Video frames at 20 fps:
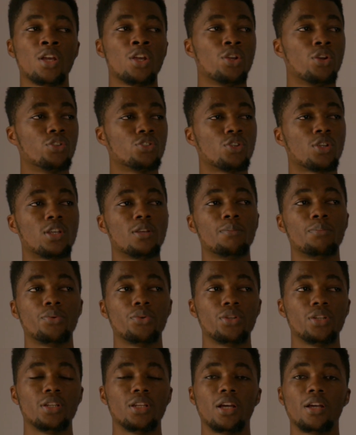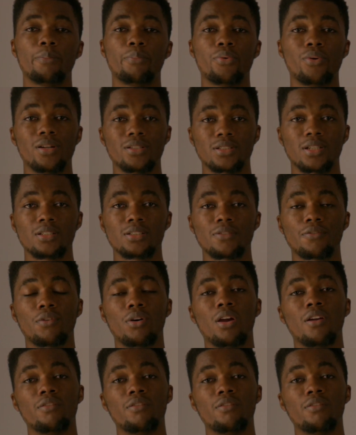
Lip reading: You also keep building a presence for